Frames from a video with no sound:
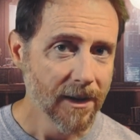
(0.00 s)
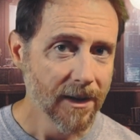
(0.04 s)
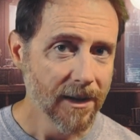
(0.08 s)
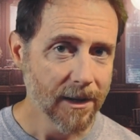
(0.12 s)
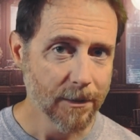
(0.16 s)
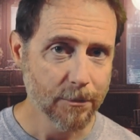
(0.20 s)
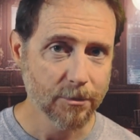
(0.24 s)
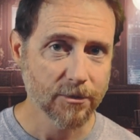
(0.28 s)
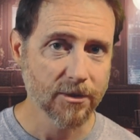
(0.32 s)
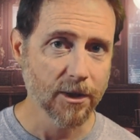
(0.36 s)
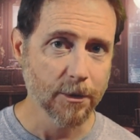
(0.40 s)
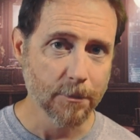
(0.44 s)

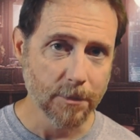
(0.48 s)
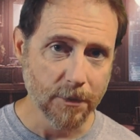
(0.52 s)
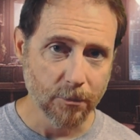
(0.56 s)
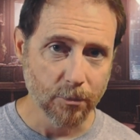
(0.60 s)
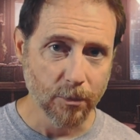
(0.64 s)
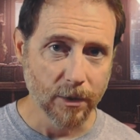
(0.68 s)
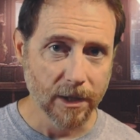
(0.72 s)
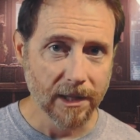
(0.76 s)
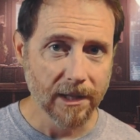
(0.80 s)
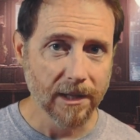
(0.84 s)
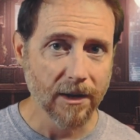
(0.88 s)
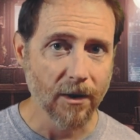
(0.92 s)
It was going to be
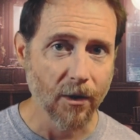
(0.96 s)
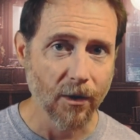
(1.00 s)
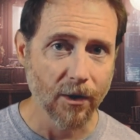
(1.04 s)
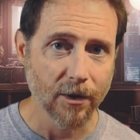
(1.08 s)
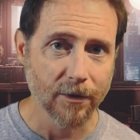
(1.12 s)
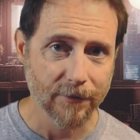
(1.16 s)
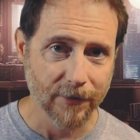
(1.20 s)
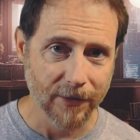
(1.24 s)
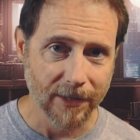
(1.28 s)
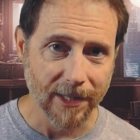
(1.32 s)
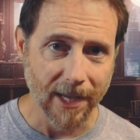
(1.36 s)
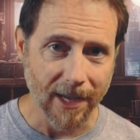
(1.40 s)
really
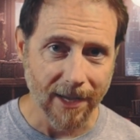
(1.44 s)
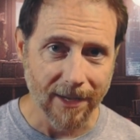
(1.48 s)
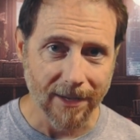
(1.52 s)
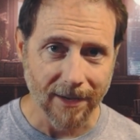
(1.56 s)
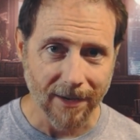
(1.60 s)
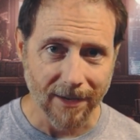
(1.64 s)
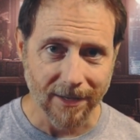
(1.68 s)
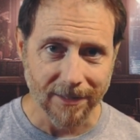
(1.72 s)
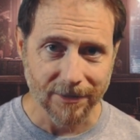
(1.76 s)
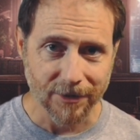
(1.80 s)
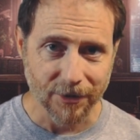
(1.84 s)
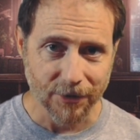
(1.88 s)
hard for the
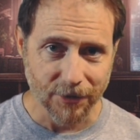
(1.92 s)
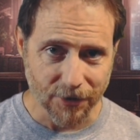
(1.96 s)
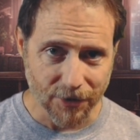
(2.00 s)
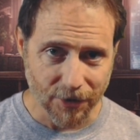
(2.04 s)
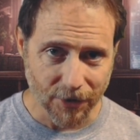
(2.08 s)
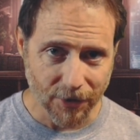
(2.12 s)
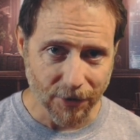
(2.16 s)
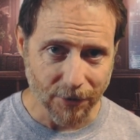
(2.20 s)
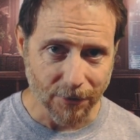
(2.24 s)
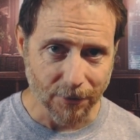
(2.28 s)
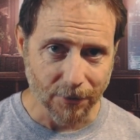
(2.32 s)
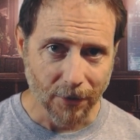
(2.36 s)
AI to
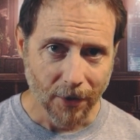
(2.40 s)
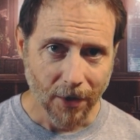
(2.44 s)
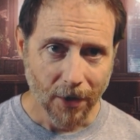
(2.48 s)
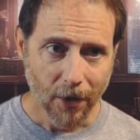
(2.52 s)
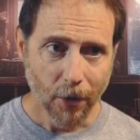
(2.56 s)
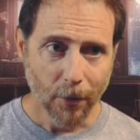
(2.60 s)
do,